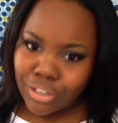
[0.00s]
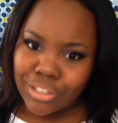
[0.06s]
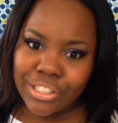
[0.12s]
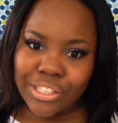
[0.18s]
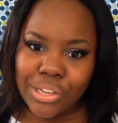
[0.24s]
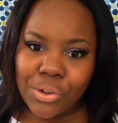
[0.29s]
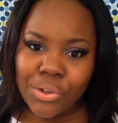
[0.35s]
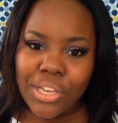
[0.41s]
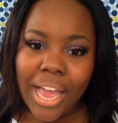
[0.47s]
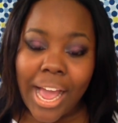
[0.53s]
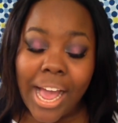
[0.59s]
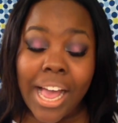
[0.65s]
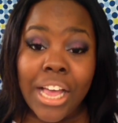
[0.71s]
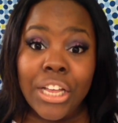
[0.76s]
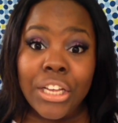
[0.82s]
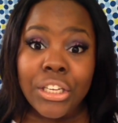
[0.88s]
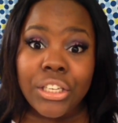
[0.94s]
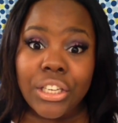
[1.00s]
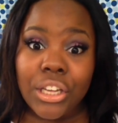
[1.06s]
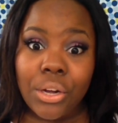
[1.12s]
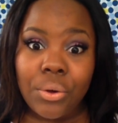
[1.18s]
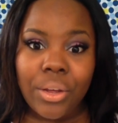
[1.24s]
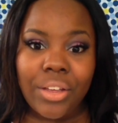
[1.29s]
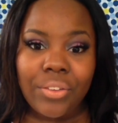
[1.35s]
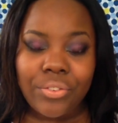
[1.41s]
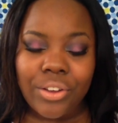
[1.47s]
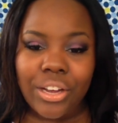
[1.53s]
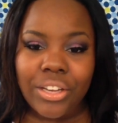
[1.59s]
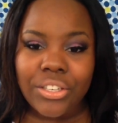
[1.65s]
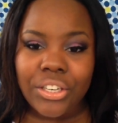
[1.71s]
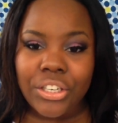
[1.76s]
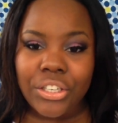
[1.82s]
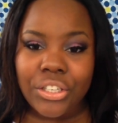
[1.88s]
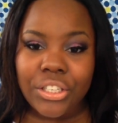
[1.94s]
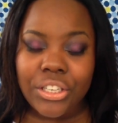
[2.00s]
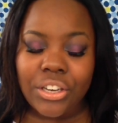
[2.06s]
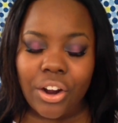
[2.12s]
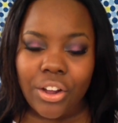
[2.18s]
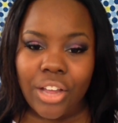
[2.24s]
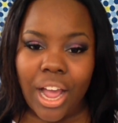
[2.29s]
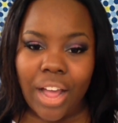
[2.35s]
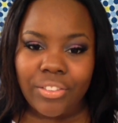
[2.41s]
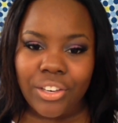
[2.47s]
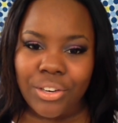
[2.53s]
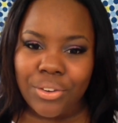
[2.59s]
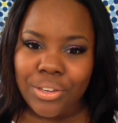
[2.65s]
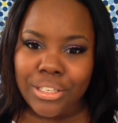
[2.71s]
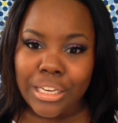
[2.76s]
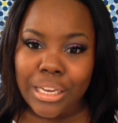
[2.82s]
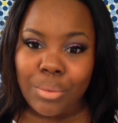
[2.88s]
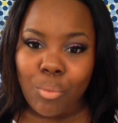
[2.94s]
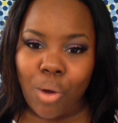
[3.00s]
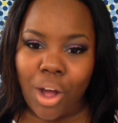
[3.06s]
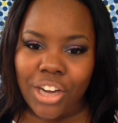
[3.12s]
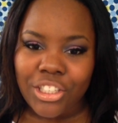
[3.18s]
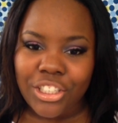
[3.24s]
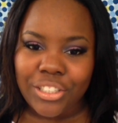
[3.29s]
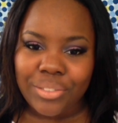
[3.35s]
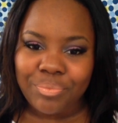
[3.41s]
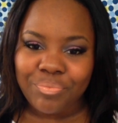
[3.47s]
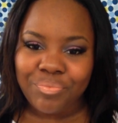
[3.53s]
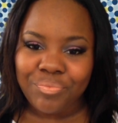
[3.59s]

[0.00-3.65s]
So yeah, so if you guys are interested, all you have to do is keep watching.